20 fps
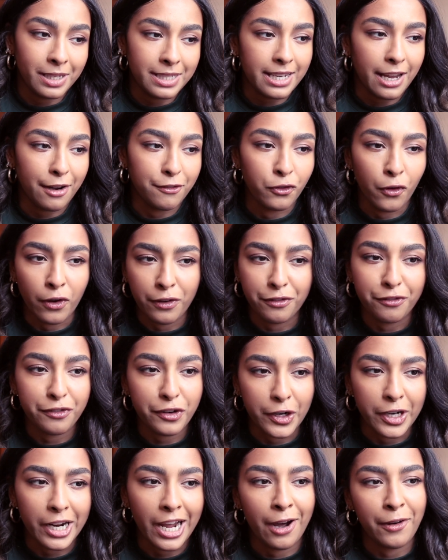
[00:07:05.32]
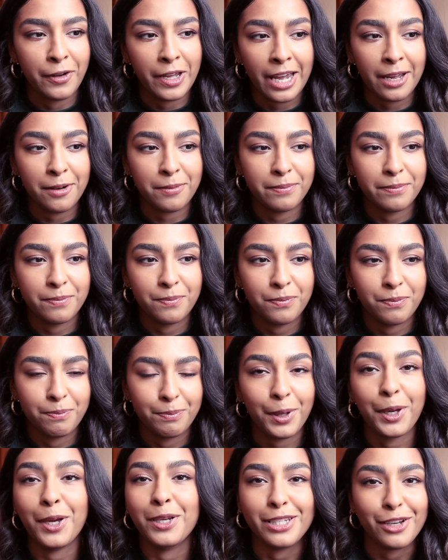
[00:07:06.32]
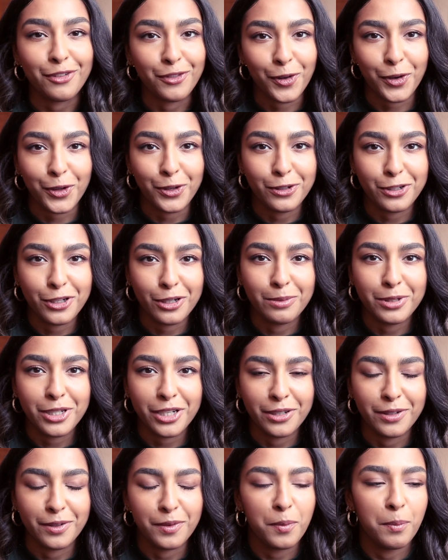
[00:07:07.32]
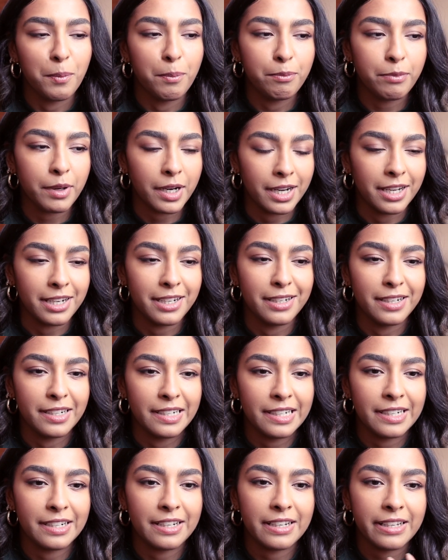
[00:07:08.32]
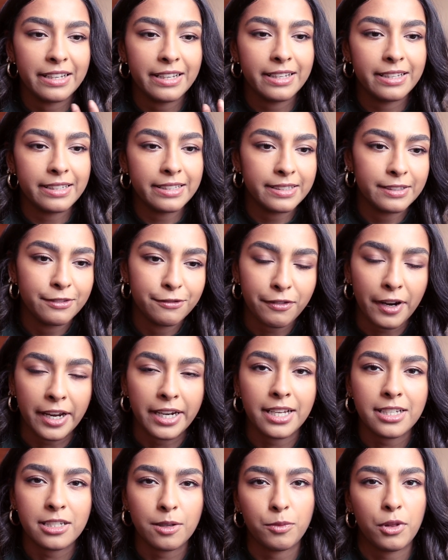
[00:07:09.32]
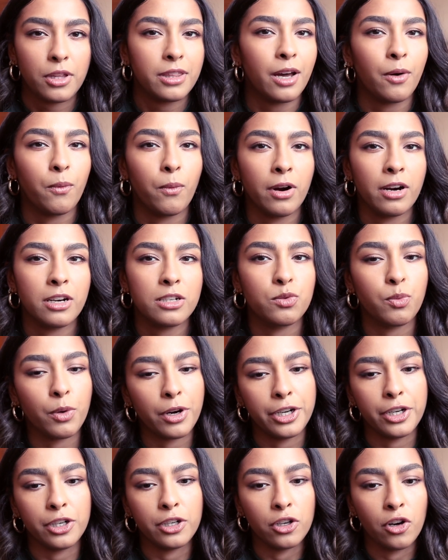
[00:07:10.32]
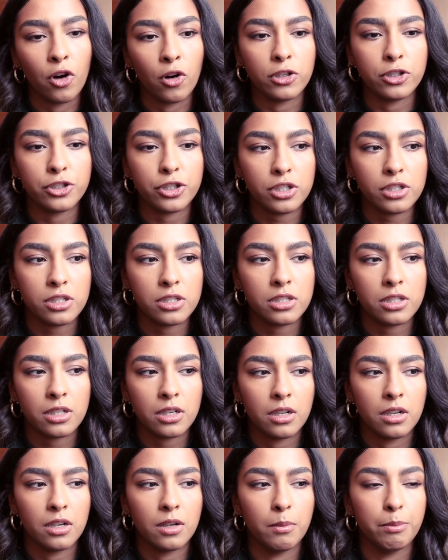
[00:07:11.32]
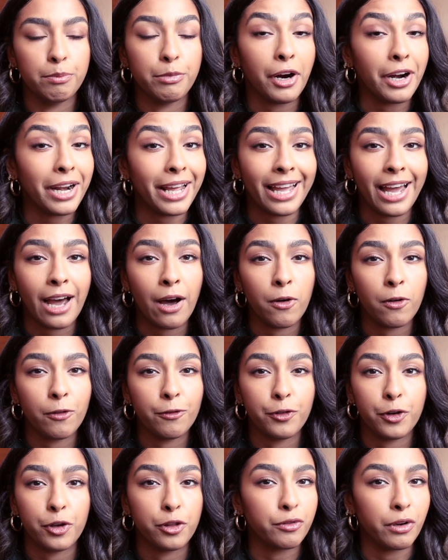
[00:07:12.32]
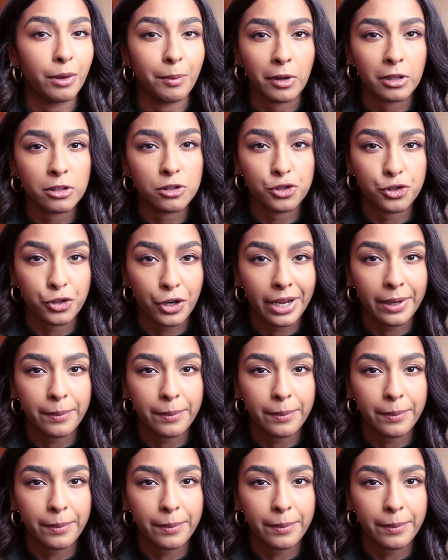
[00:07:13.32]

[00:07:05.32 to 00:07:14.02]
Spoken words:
say I've not even figured it out yet because I've got YouTube too, but finding something that works where you're not just burning out for 3 months straight.